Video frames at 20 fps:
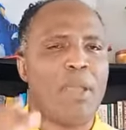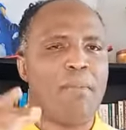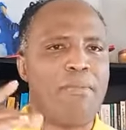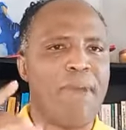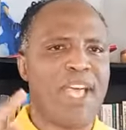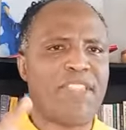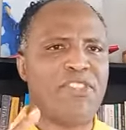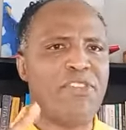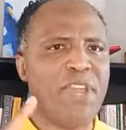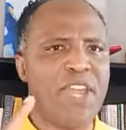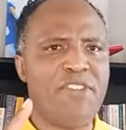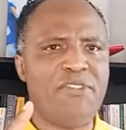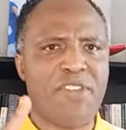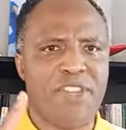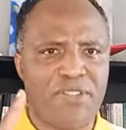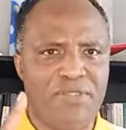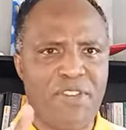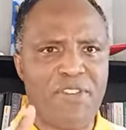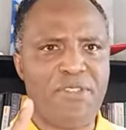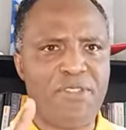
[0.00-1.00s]
Matthew Henry
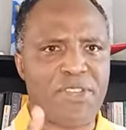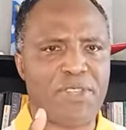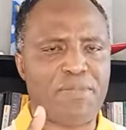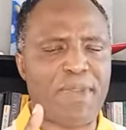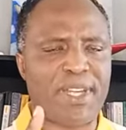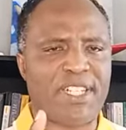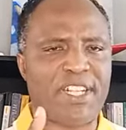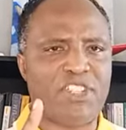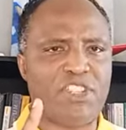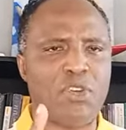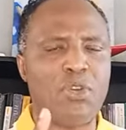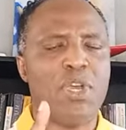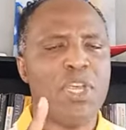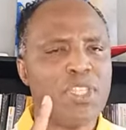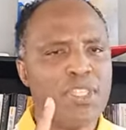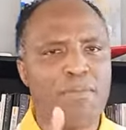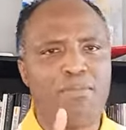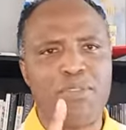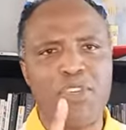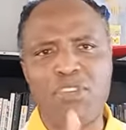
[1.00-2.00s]
is very respected. So
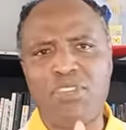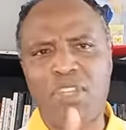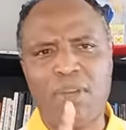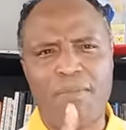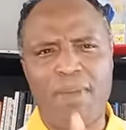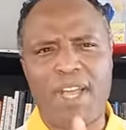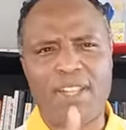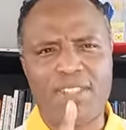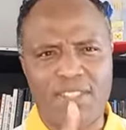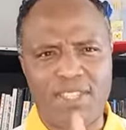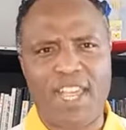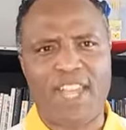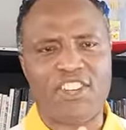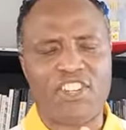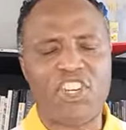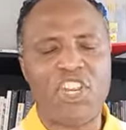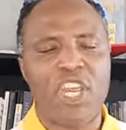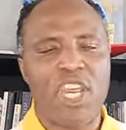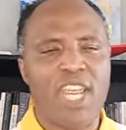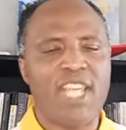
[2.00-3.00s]
the beauty about
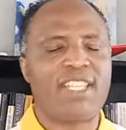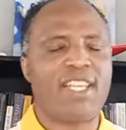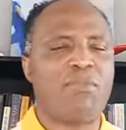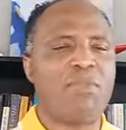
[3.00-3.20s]
such is